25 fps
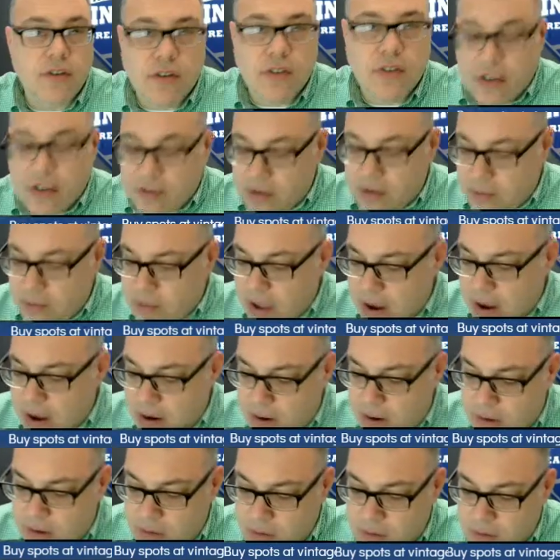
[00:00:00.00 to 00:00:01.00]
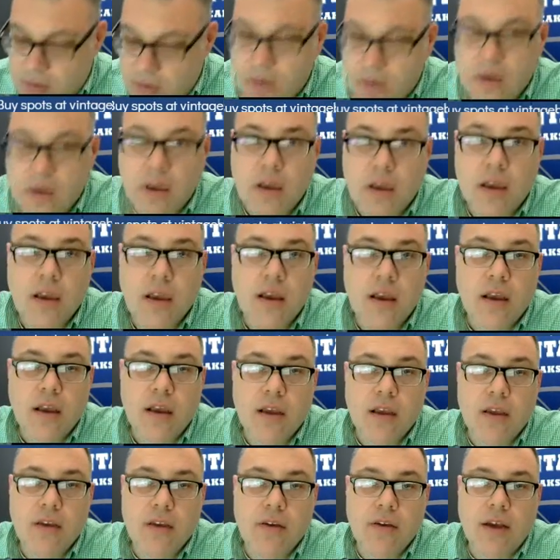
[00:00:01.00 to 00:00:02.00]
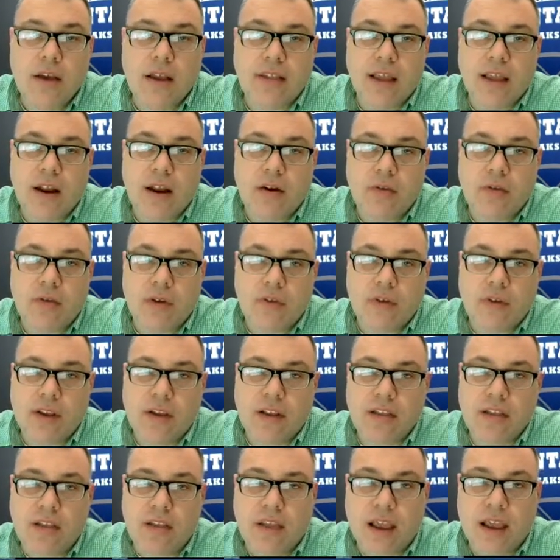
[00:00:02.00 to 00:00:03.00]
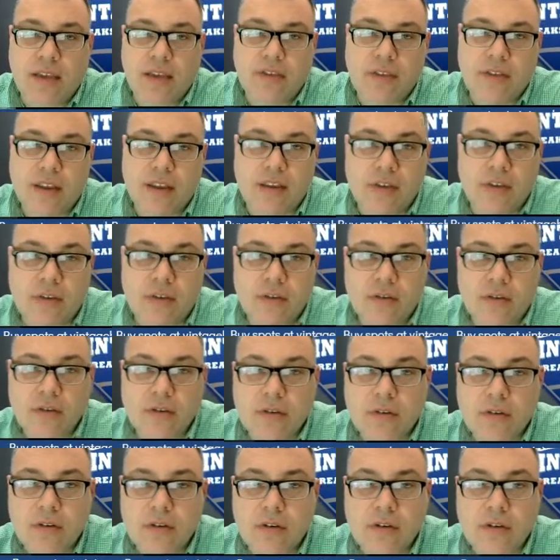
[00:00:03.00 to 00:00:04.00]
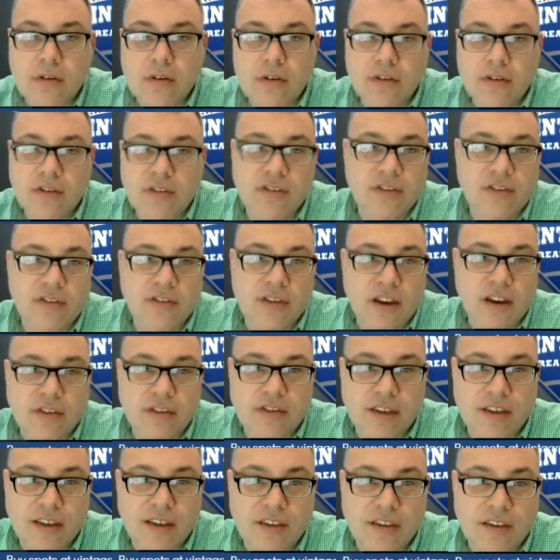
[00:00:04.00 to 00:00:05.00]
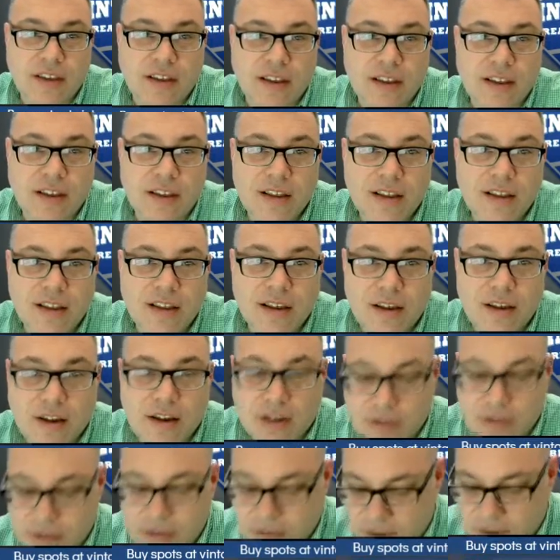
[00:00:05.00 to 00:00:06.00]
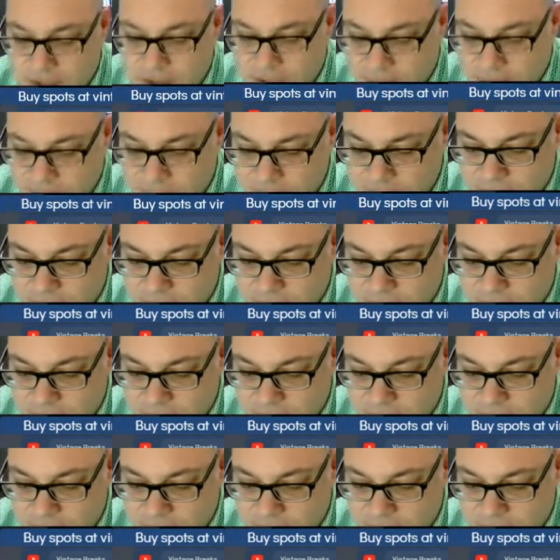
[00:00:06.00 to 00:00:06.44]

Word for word: goes to Jason Mayer. You got that horrific iced tea, too? It's disgusting, isn't it? Oh, it's